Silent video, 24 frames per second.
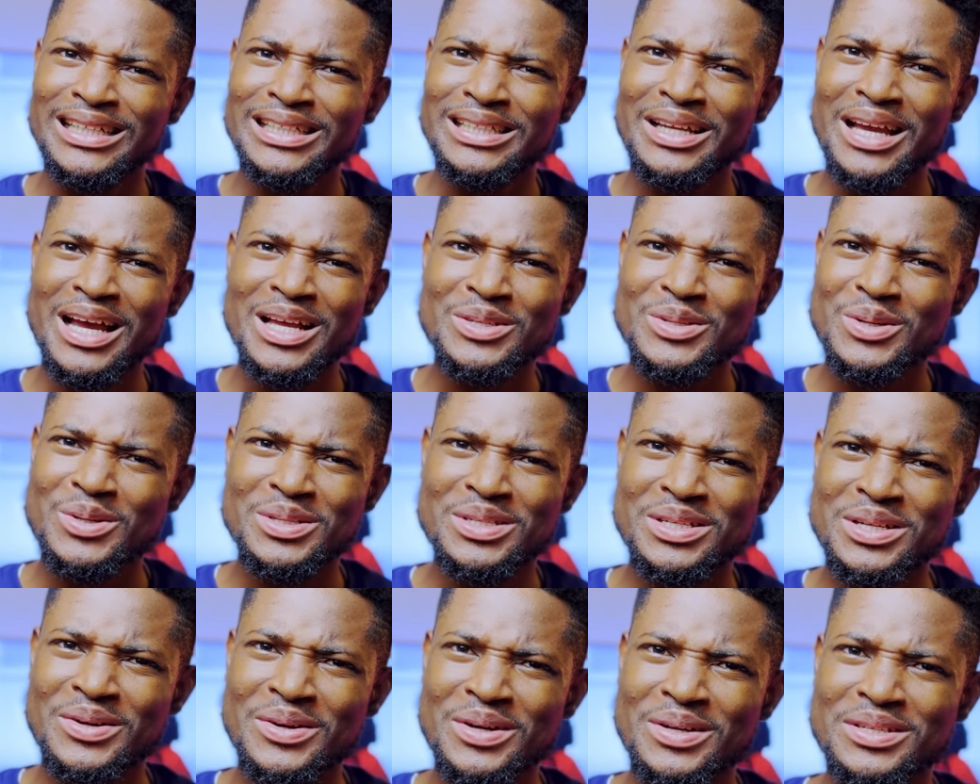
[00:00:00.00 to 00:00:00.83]
You're so
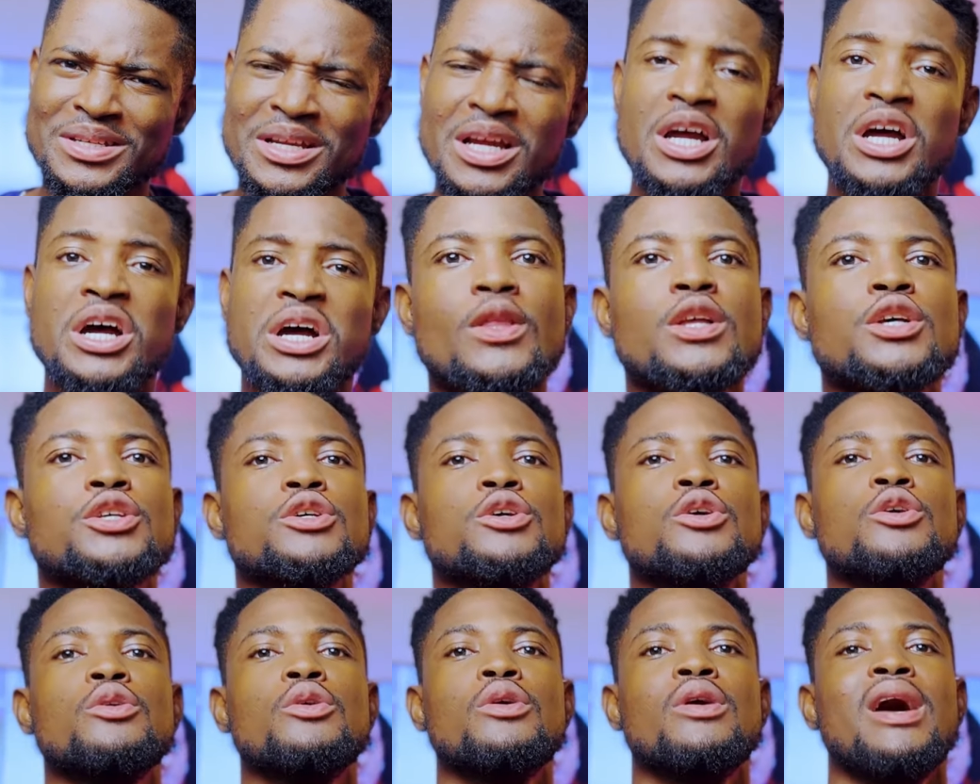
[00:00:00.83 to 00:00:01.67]
serious.
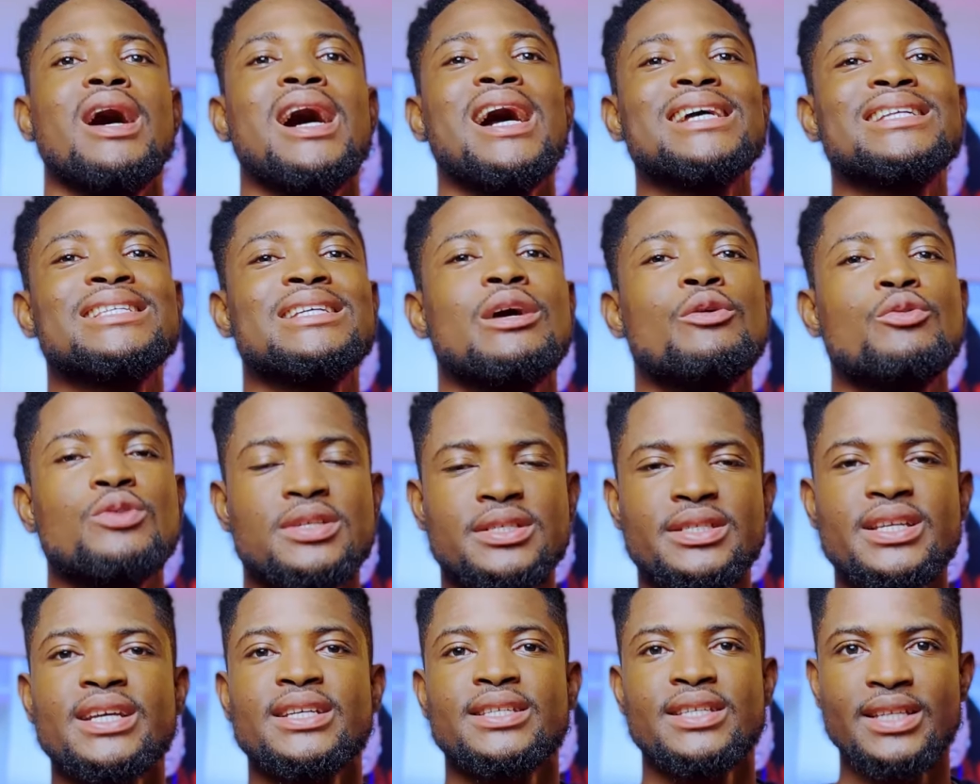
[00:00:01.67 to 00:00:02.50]
So I
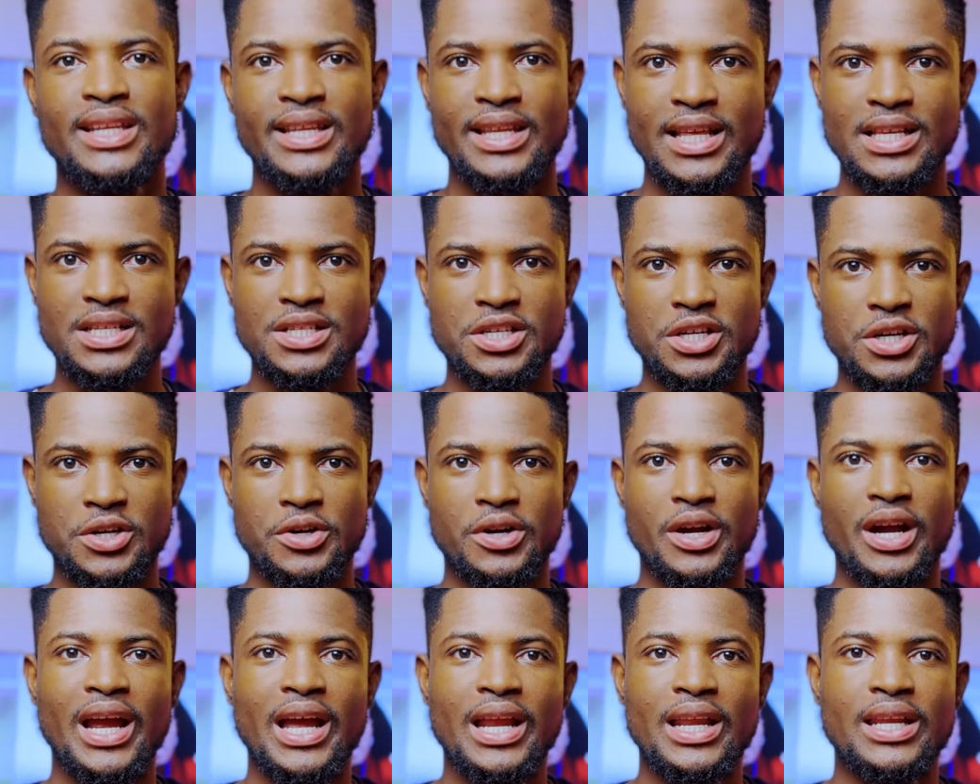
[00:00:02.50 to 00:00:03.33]
was texting this
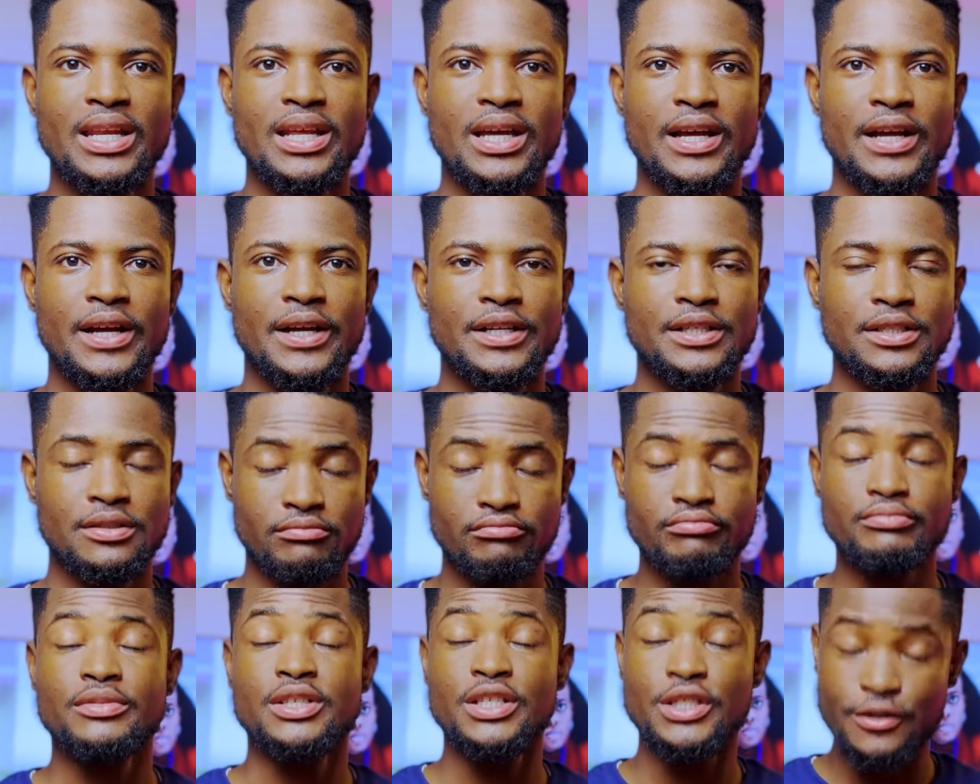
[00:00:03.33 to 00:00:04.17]
girl, and
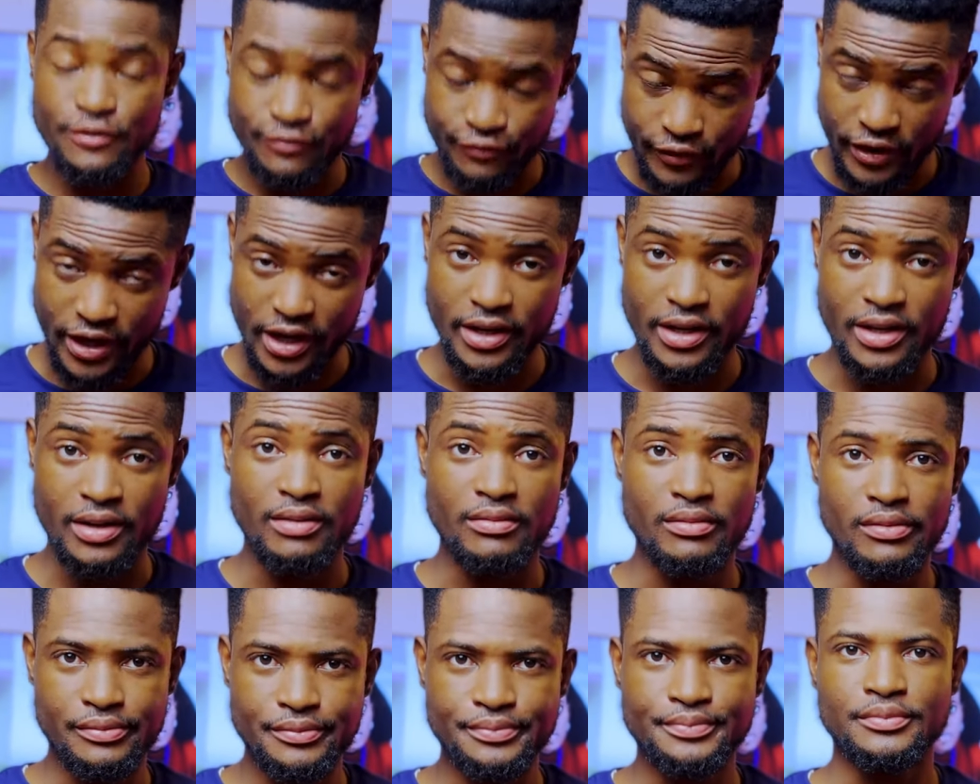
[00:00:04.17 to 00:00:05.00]
this friend,
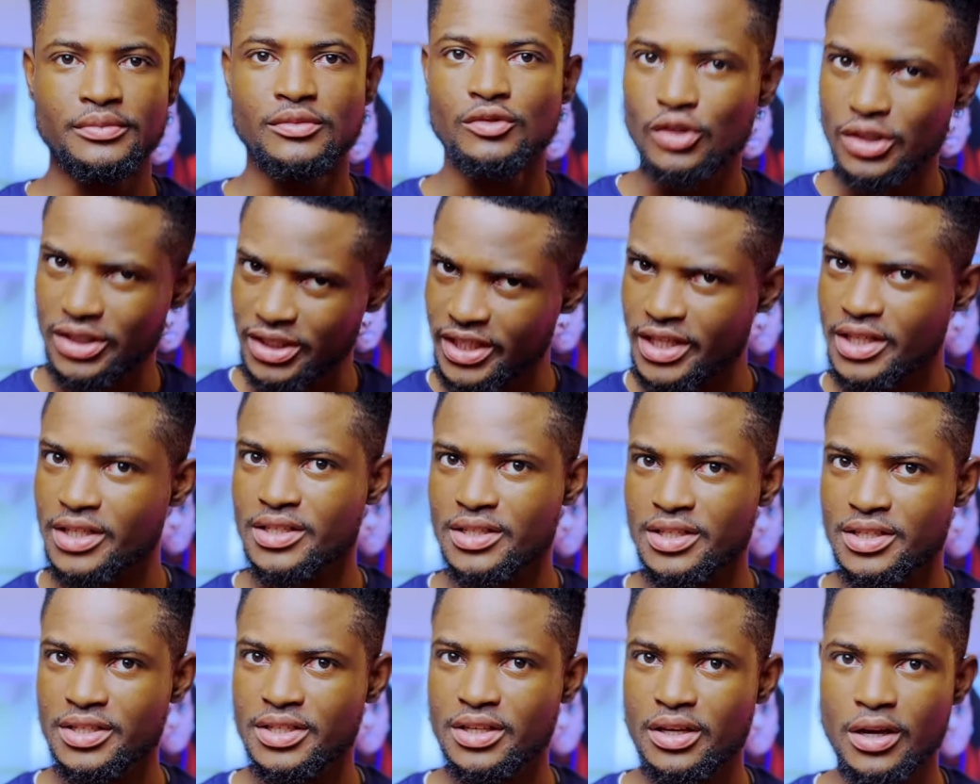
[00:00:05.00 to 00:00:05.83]
not
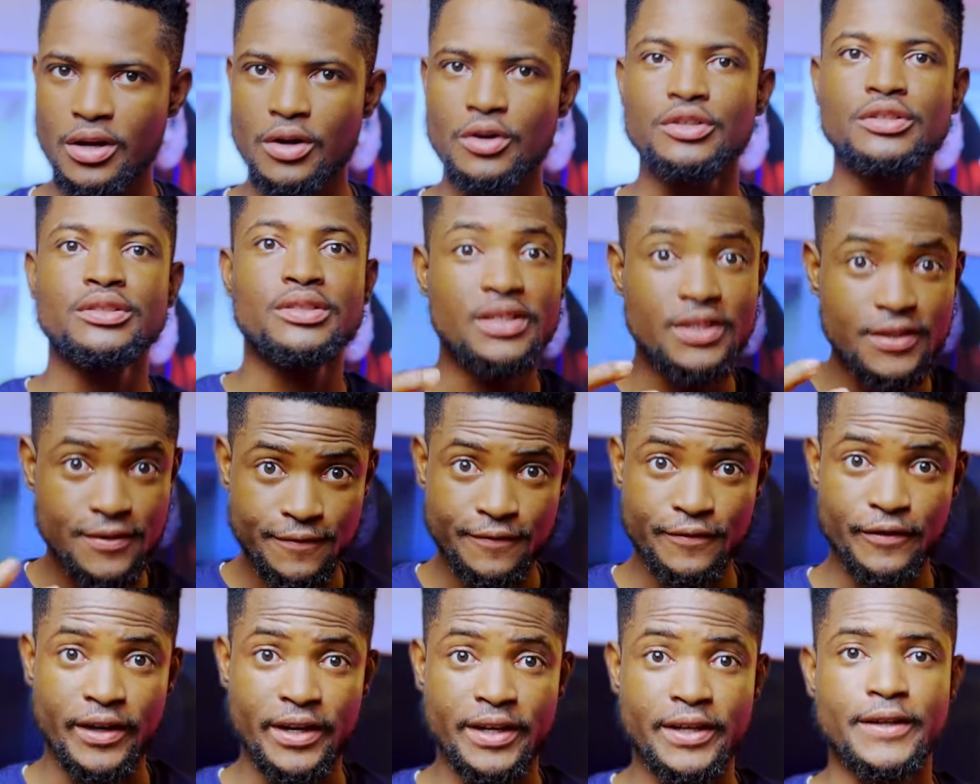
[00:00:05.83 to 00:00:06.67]
just a girl, this
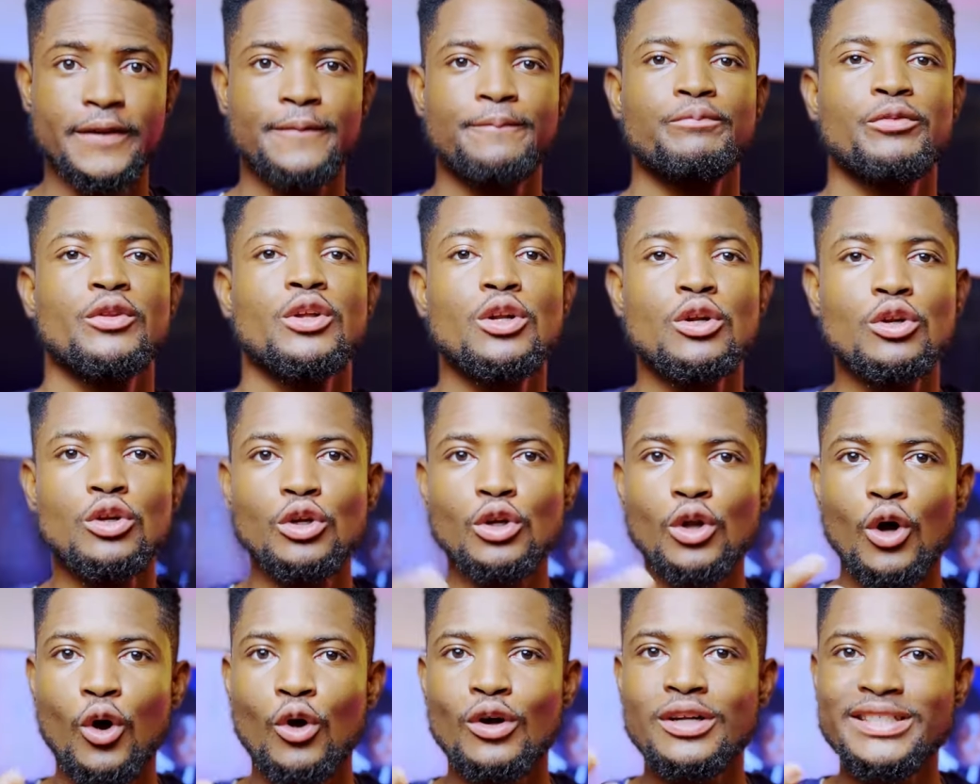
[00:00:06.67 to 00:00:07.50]
friend,
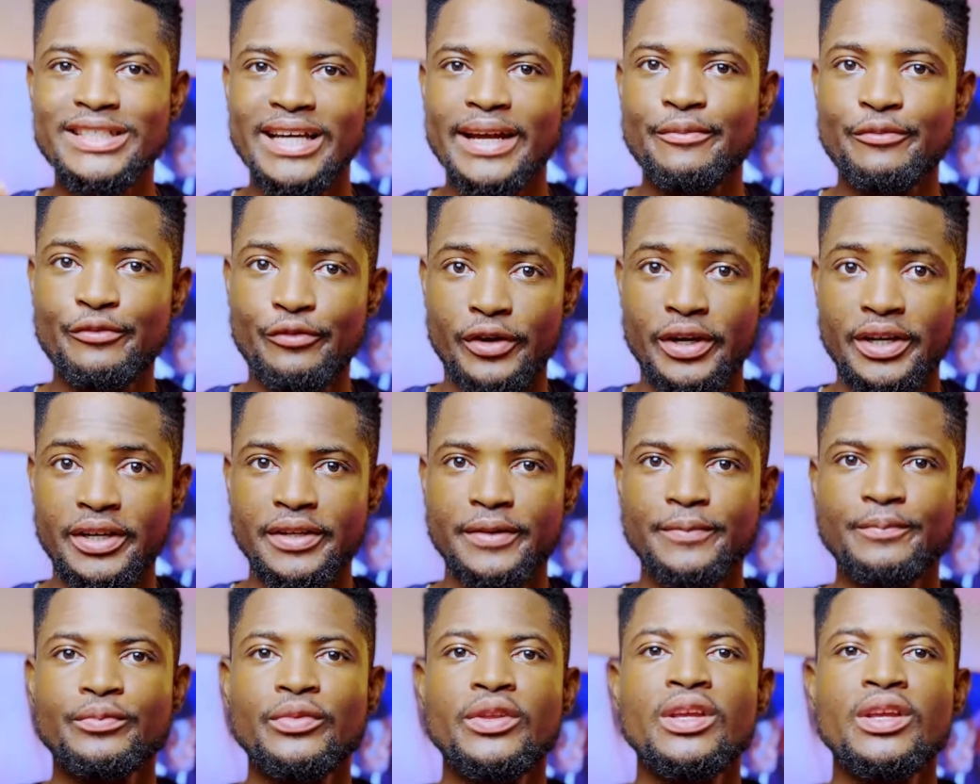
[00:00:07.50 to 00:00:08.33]
long time friend.